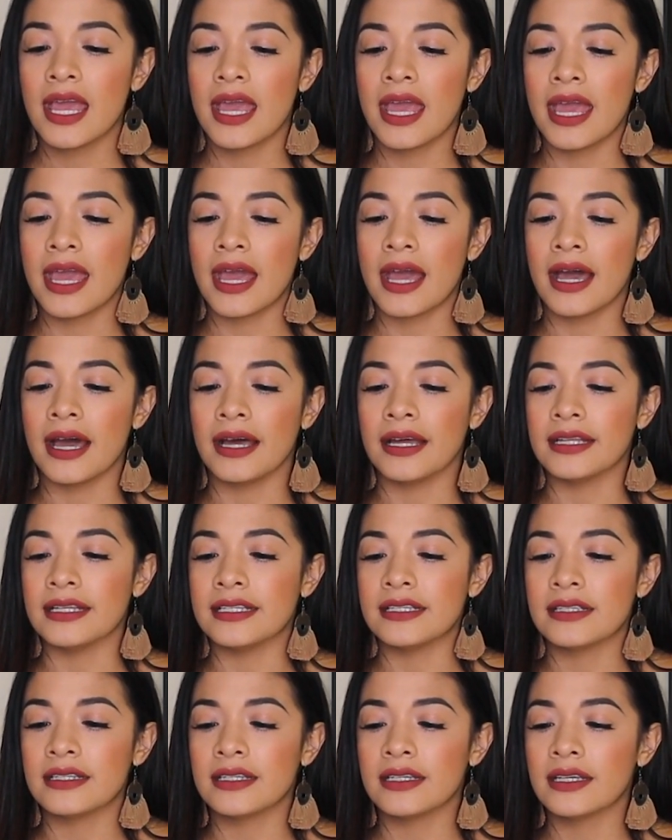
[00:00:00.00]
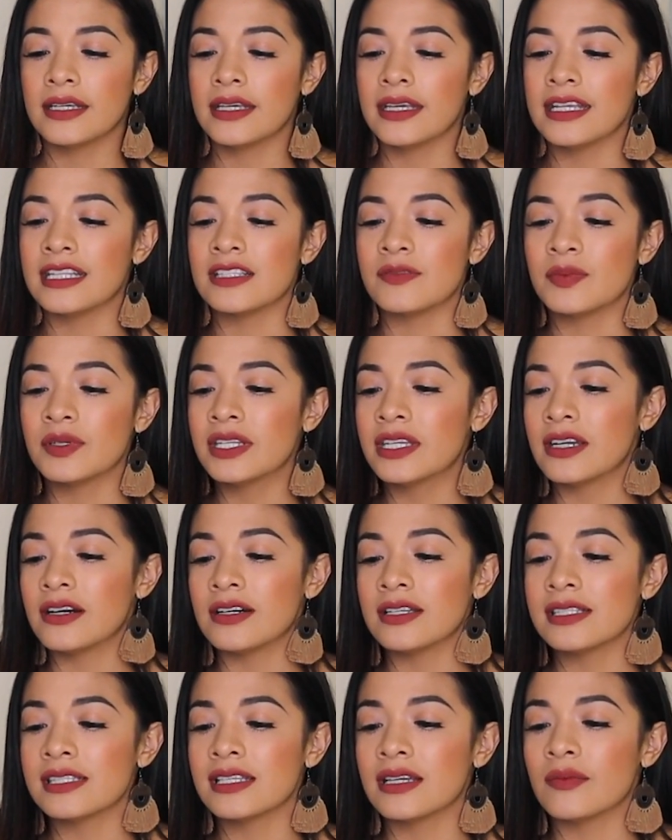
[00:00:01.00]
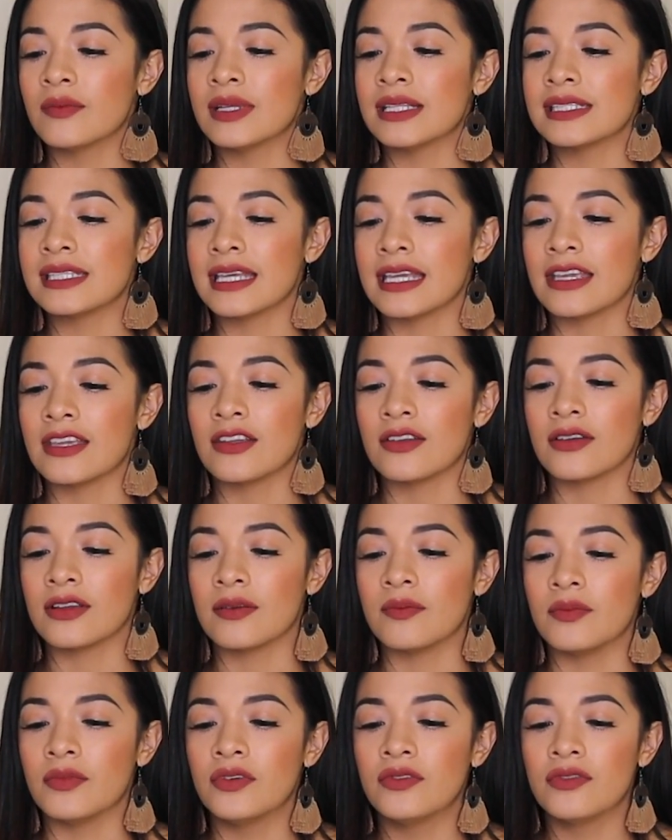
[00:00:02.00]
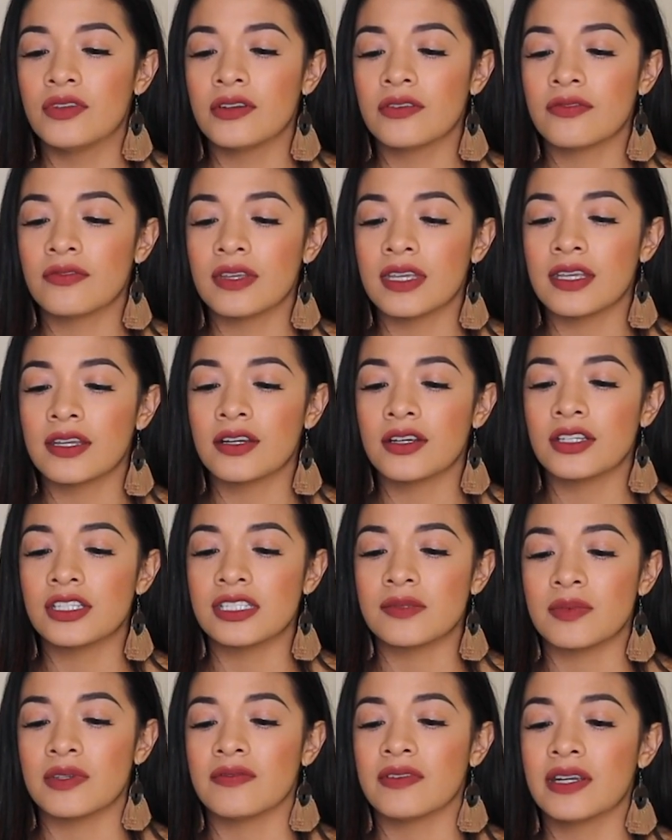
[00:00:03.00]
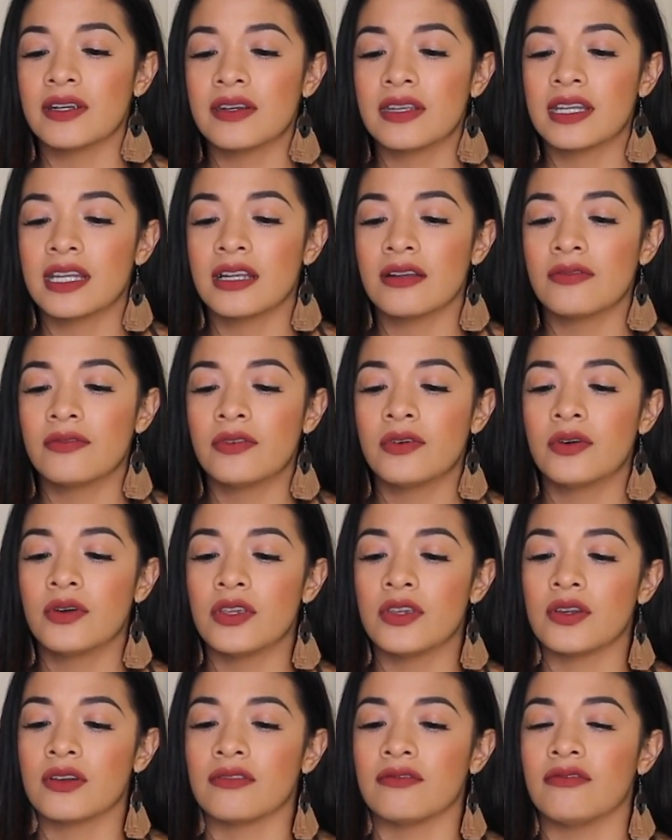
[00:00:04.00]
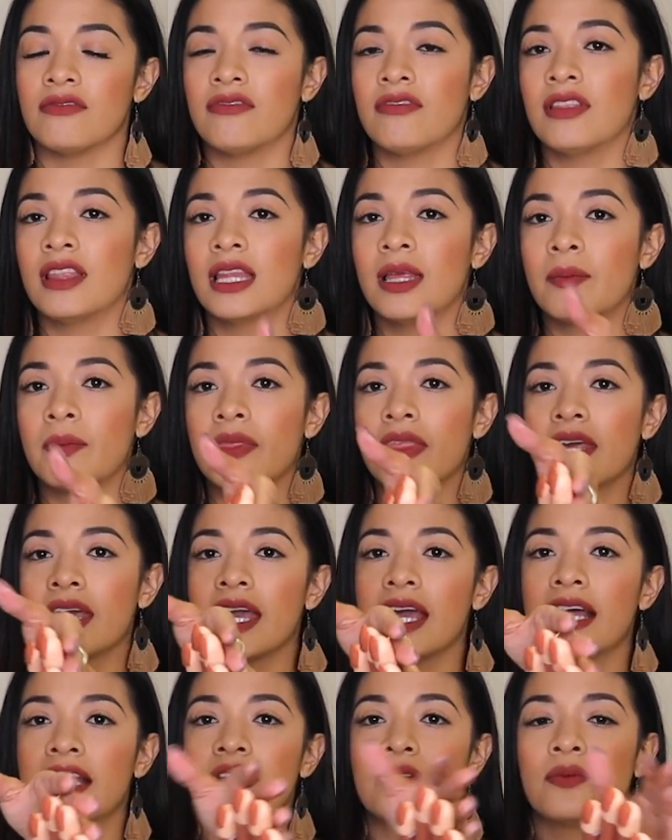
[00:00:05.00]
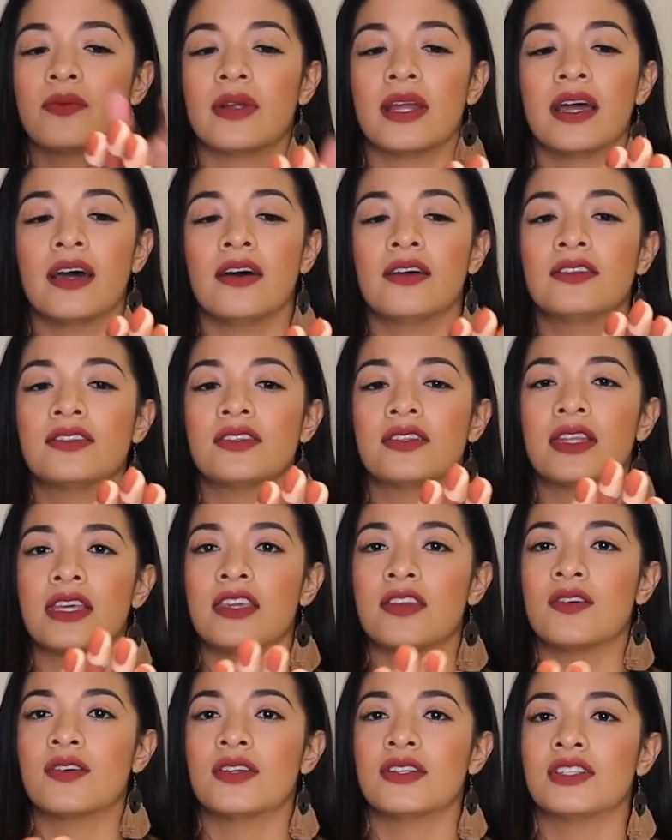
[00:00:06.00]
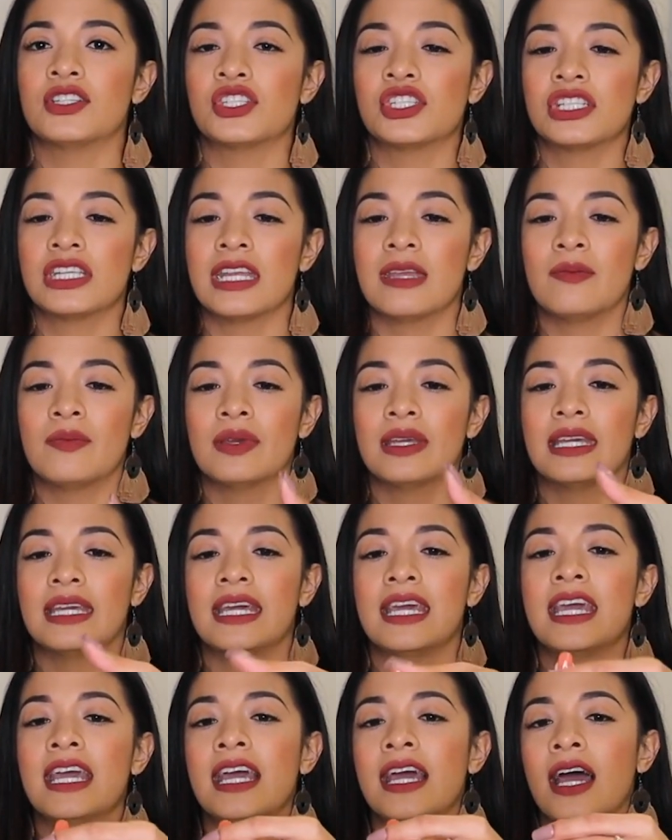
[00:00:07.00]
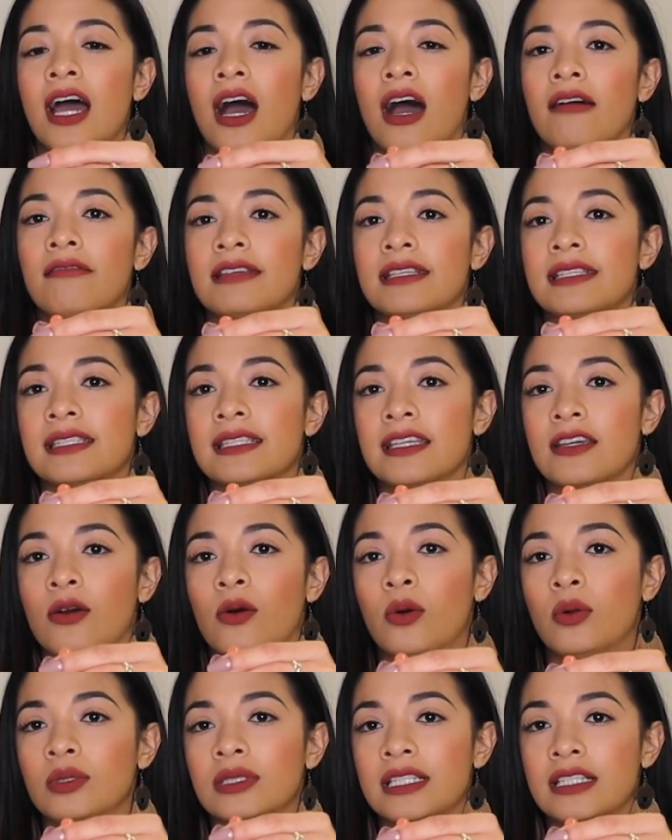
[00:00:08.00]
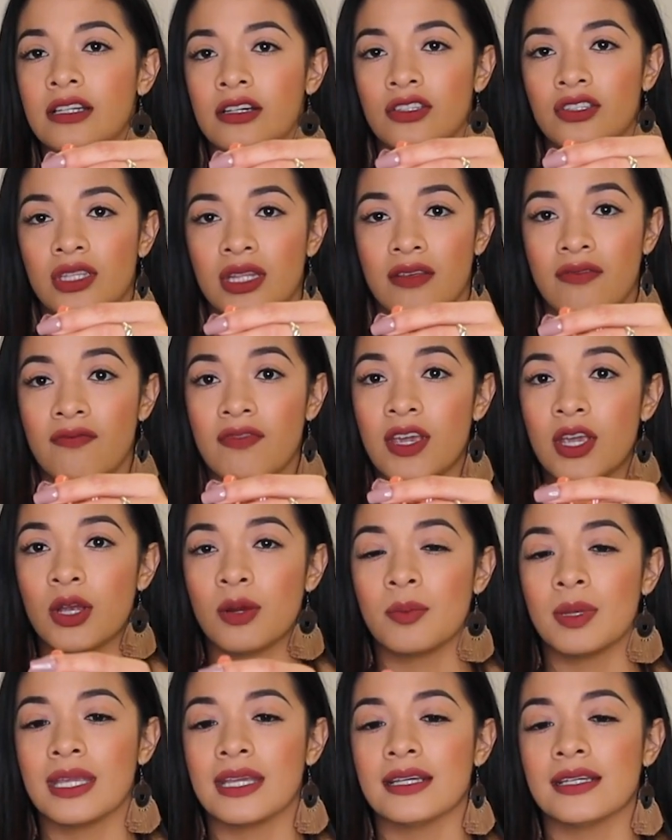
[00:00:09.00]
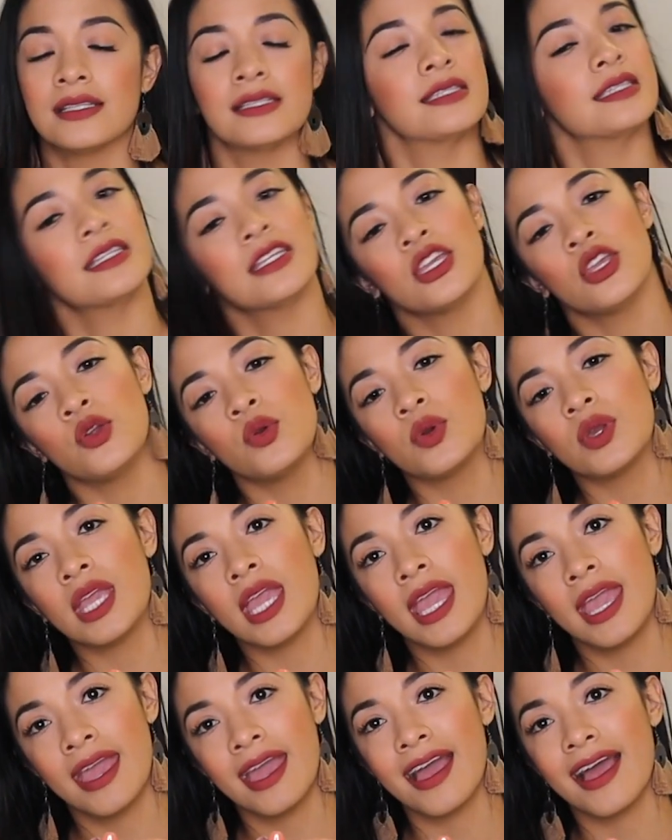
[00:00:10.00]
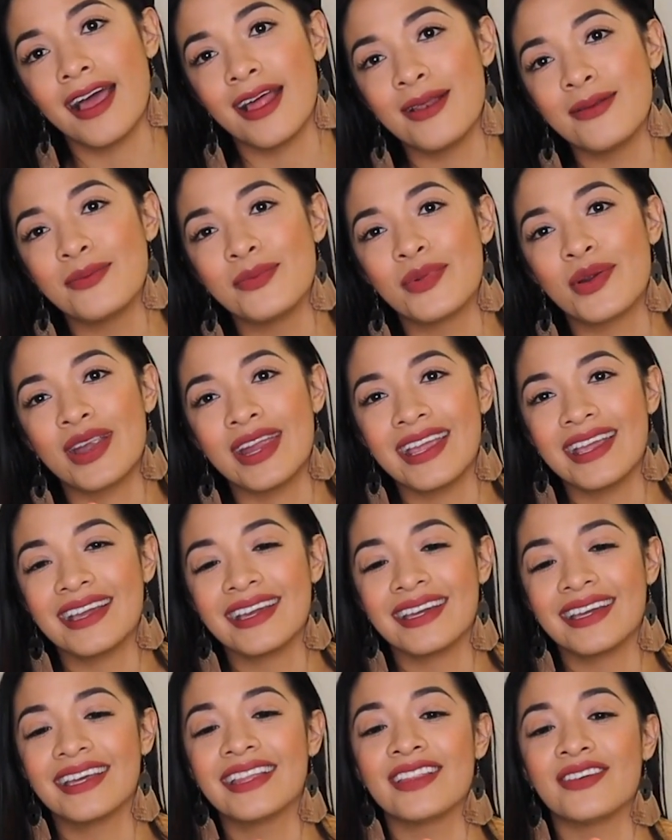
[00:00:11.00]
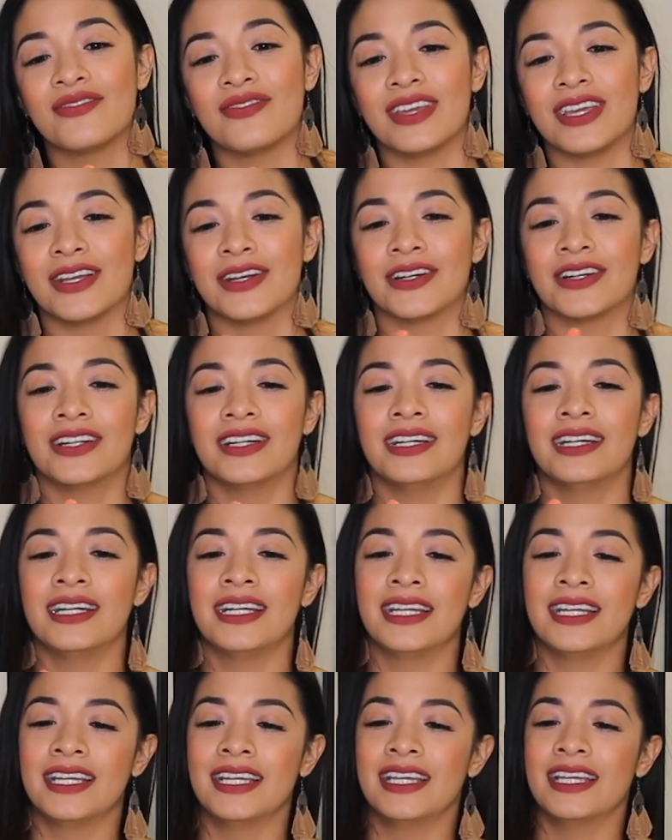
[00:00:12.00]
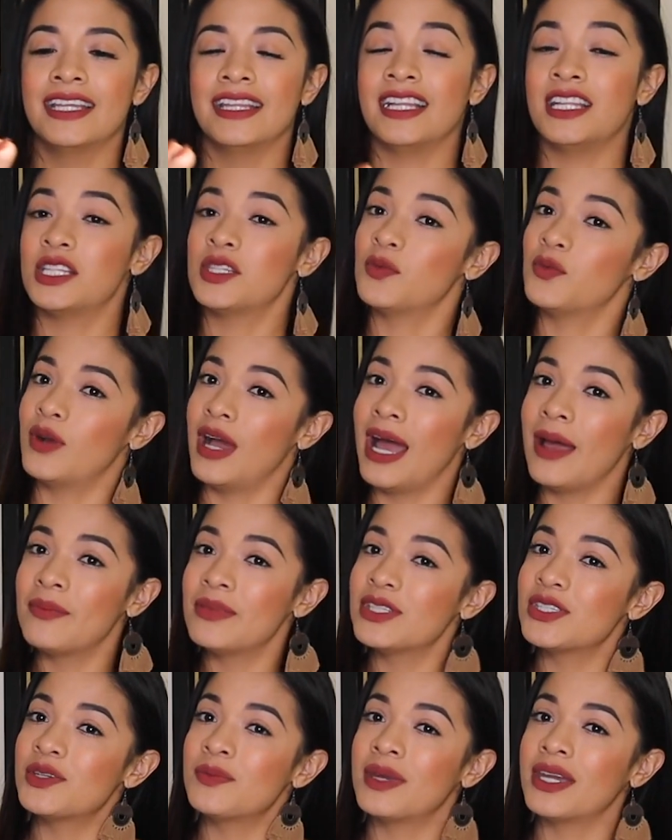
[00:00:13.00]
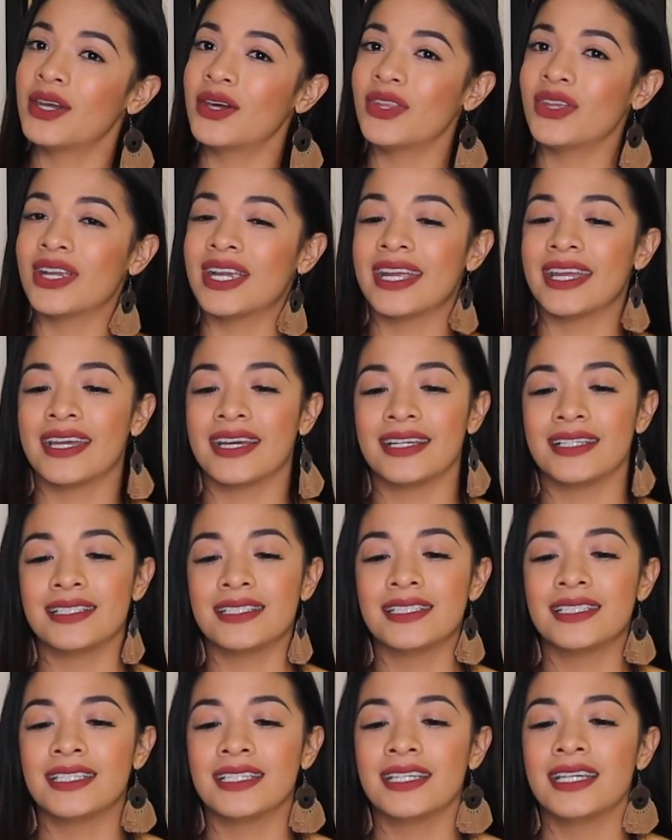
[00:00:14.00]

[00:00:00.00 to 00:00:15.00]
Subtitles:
And it's pretty awesome. It's like you can move your finger, just be very careful. You can flip the hand around so that you can shape it, obviously holding onto the finger because you can't break the finger. That's what happened to my other hand.